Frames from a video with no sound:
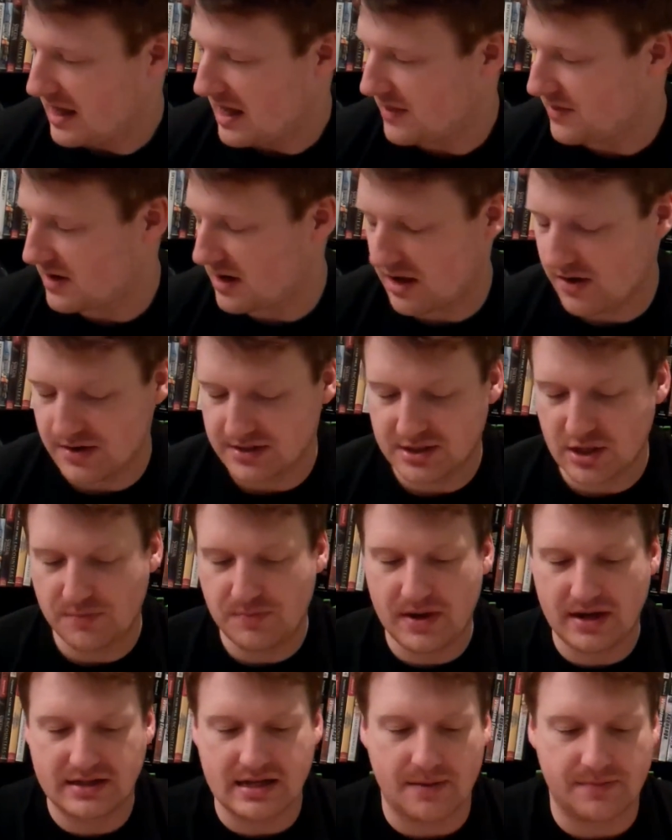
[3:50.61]
And then I also
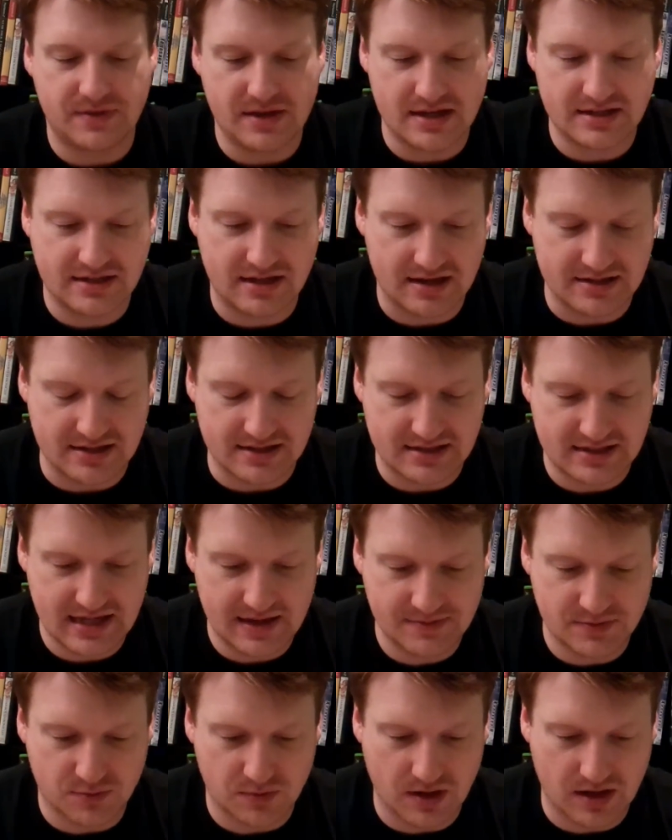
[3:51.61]
picked up this because it
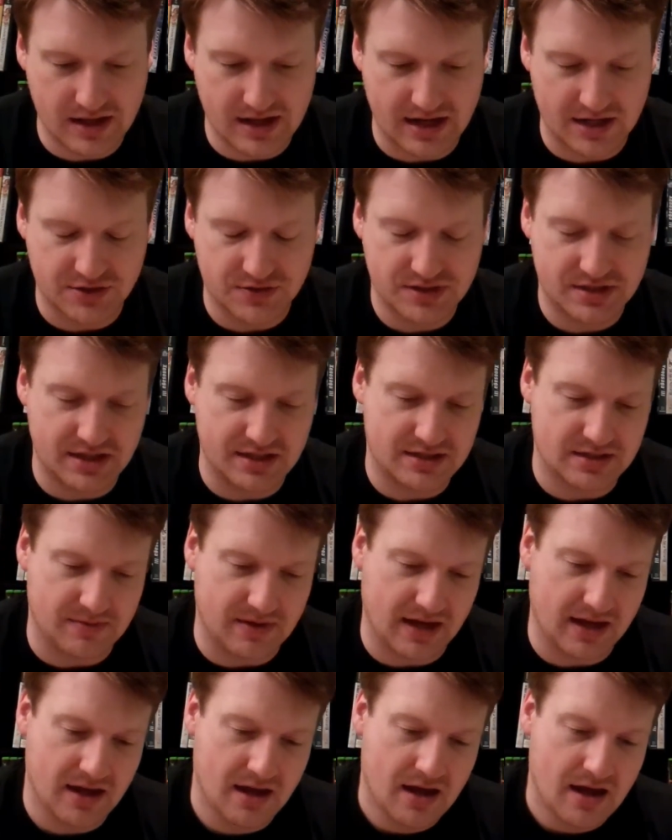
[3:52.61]
seemed really interesting to
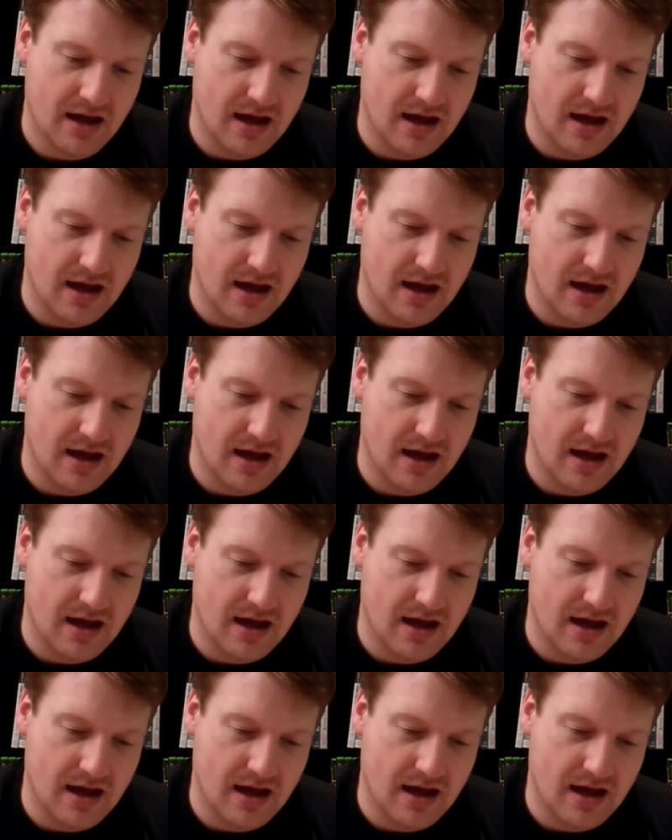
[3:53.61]
me.